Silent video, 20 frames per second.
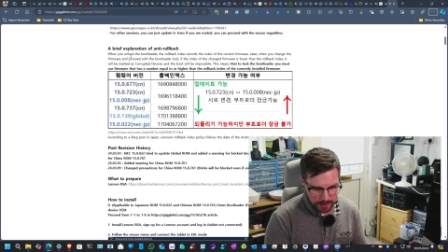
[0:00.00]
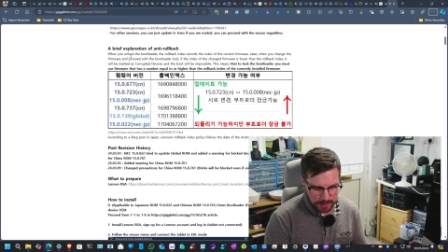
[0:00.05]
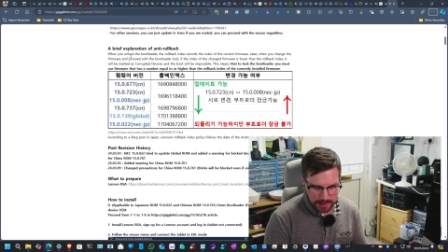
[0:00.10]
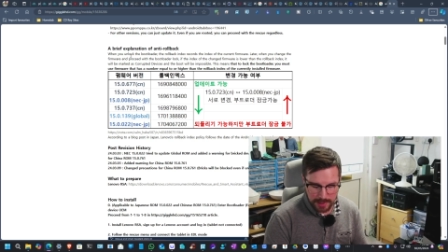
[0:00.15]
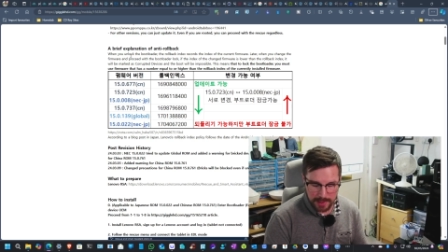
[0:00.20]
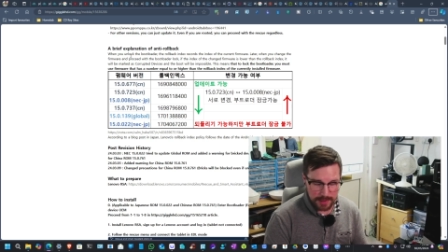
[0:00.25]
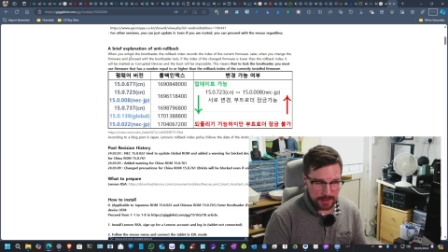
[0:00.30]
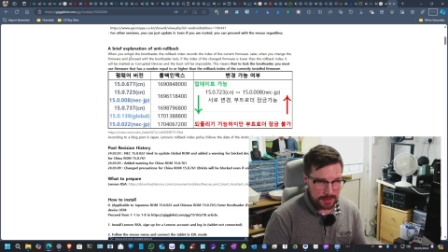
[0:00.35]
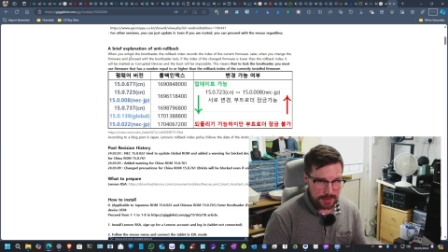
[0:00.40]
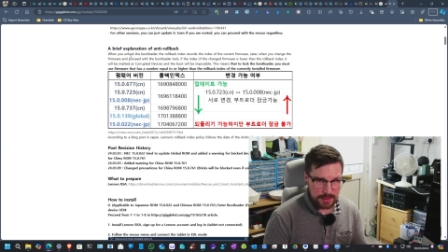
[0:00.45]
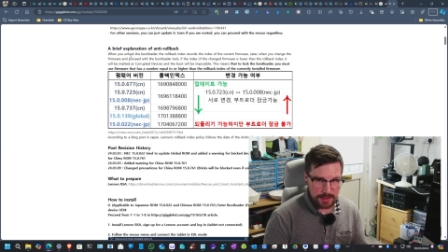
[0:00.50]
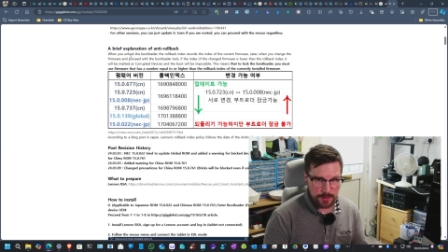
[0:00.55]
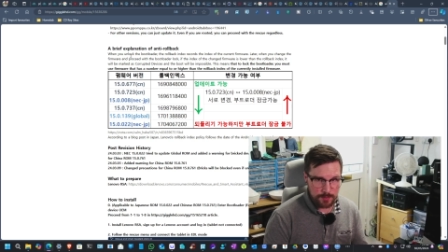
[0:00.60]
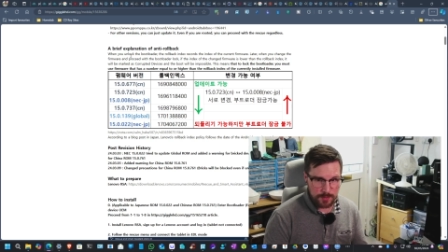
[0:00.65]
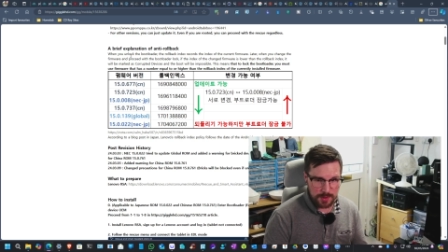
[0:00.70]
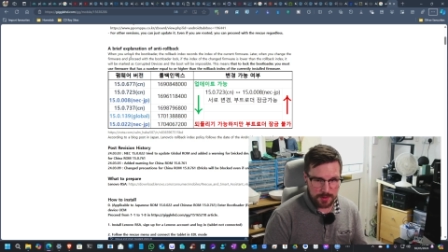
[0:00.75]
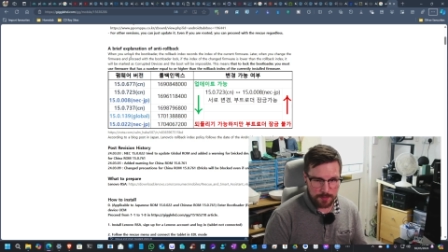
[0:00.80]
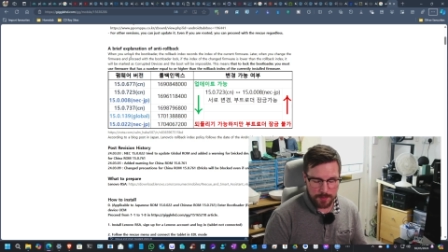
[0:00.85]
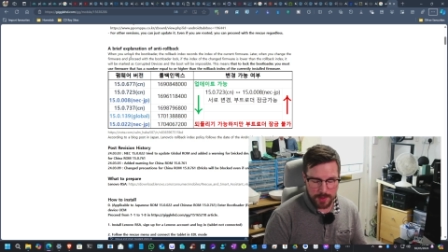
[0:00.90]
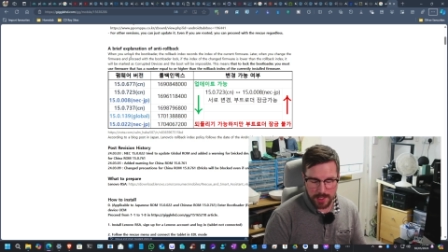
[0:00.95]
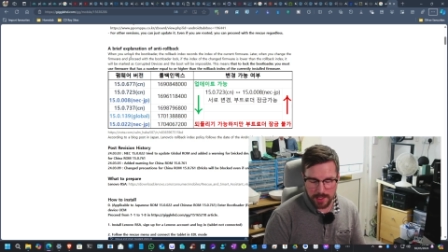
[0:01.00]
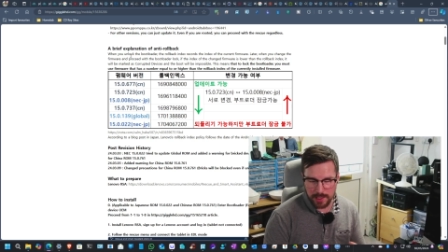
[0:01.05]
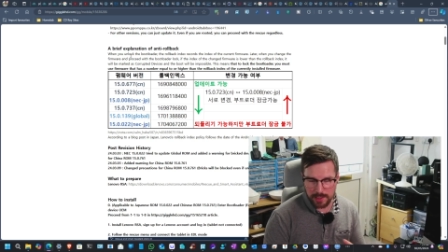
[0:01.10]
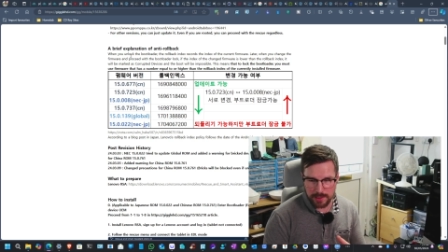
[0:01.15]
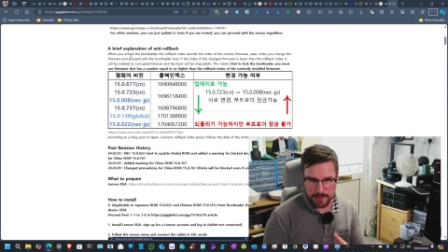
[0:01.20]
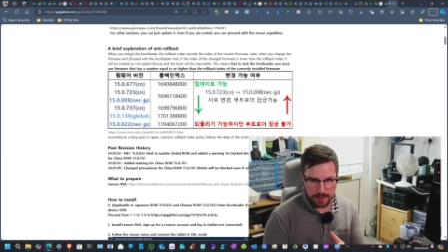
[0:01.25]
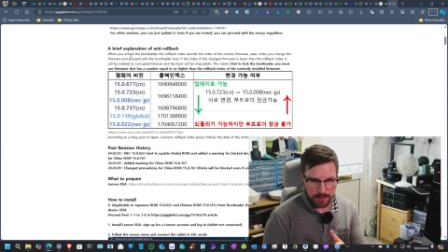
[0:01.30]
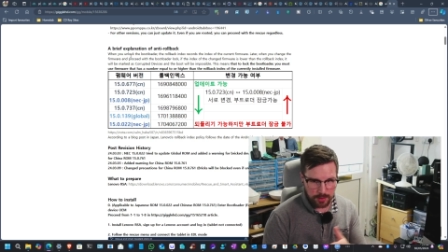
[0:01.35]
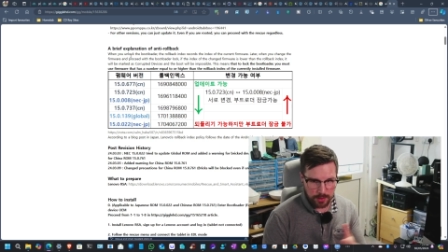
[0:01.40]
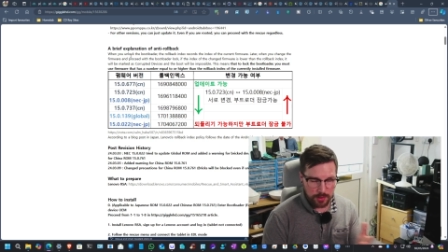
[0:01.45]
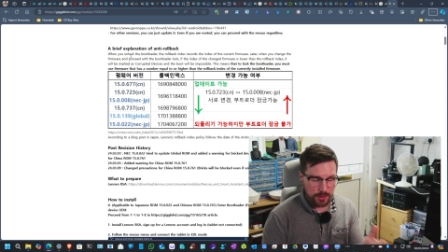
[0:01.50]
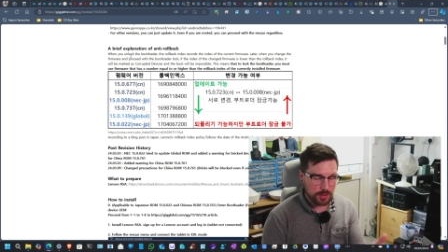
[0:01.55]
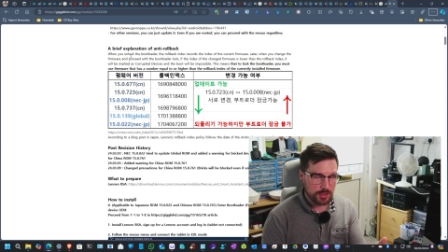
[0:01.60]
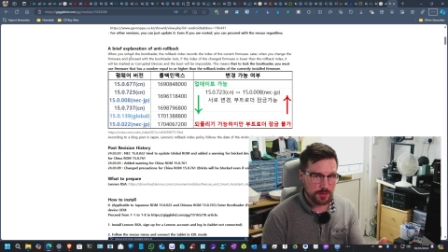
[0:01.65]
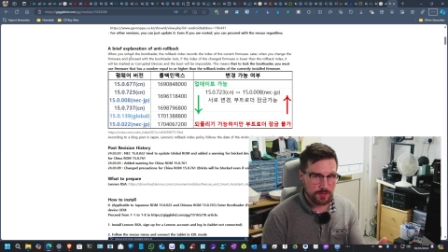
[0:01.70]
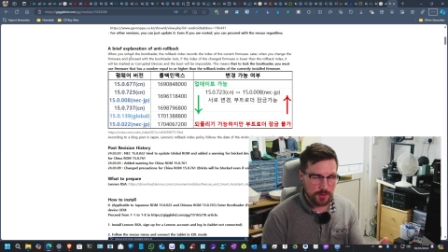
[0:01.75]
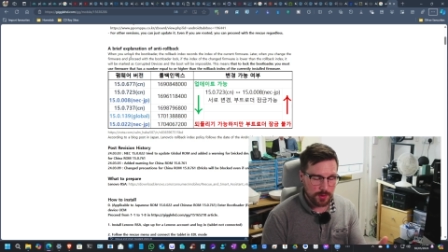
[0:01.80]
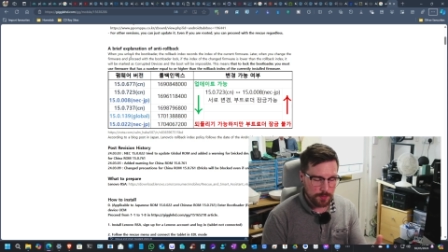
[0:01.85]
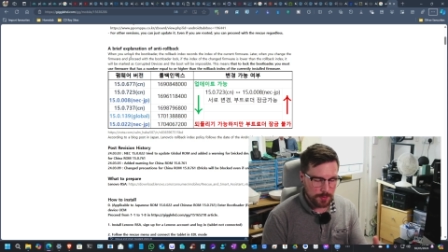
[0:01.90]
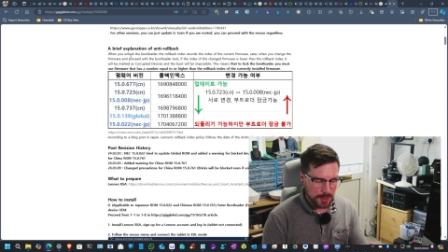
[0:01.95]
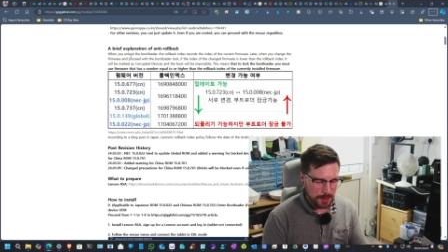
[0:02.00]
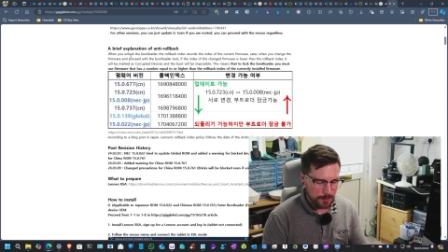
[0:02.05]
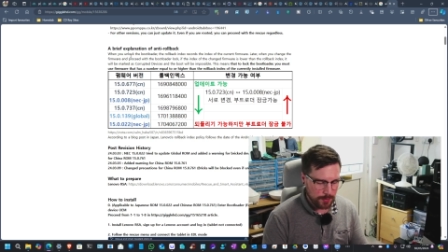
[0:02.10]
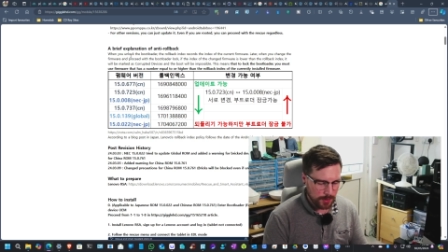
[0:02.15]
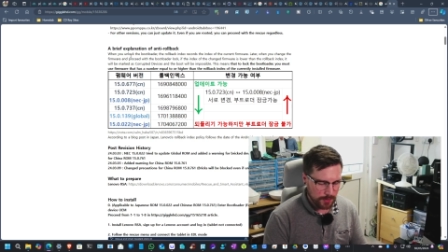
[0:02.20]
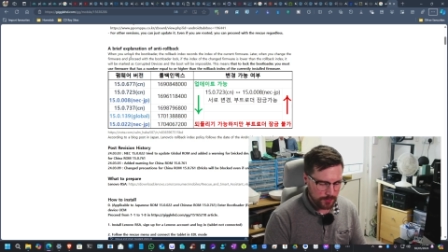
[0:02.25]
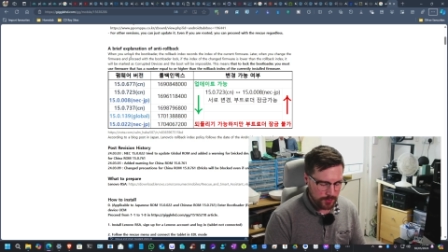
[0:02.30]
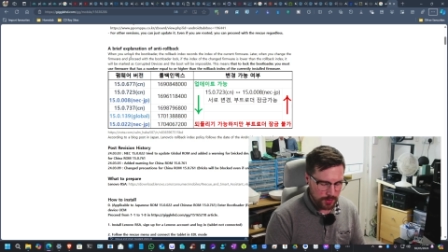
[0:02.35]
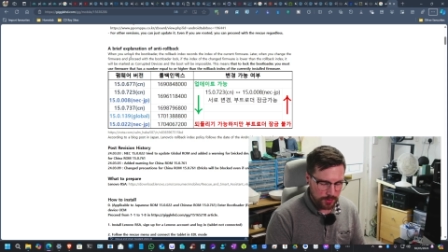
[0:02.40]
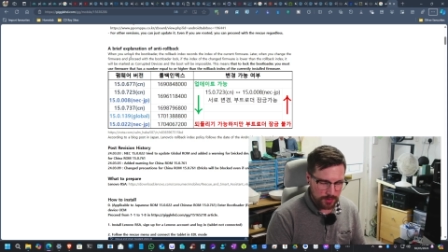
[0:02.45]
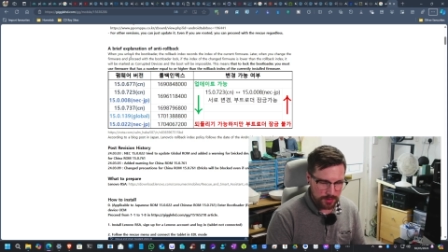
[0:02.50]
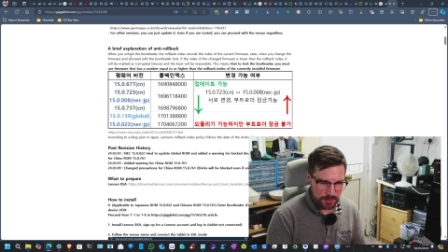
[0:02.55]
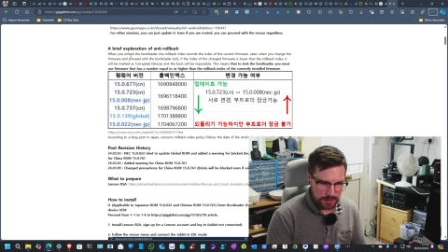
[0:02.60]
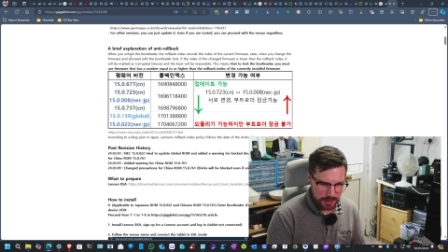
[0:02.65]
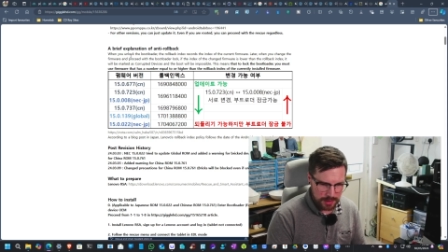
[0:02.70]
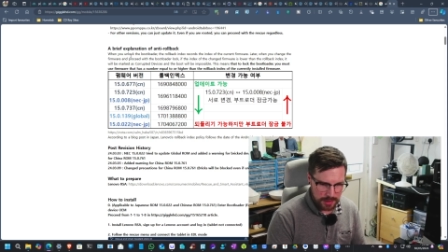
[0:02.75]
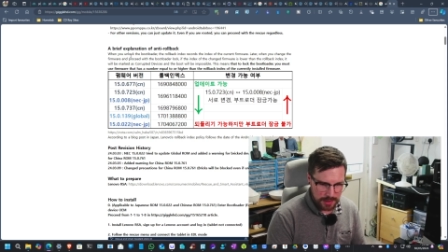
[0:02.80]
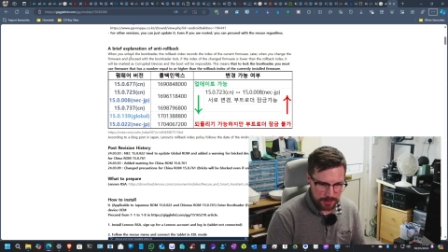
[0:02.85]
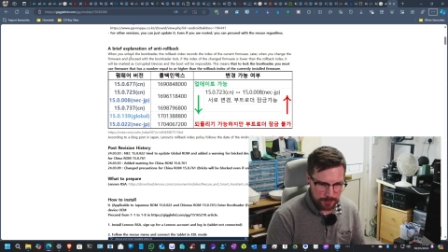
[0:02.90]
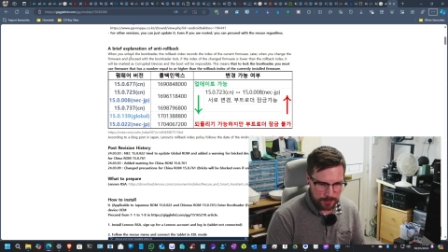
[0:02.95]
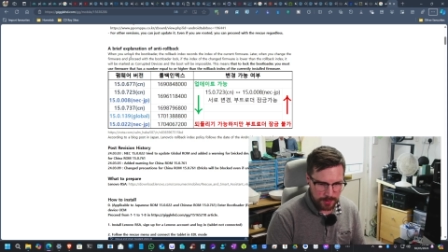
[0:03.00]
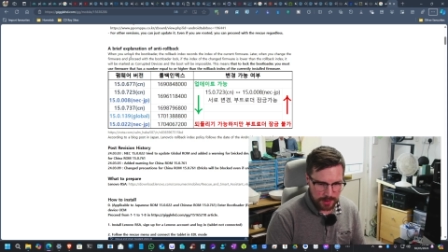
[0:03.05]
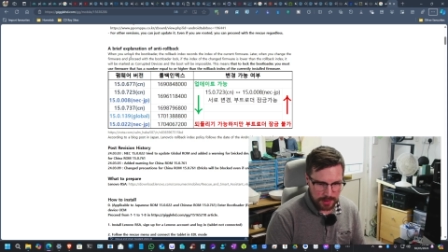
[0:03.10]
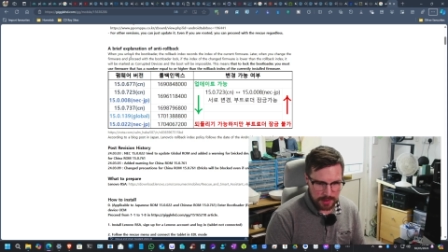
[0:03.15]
I didn't with mine and lots of other people have done the same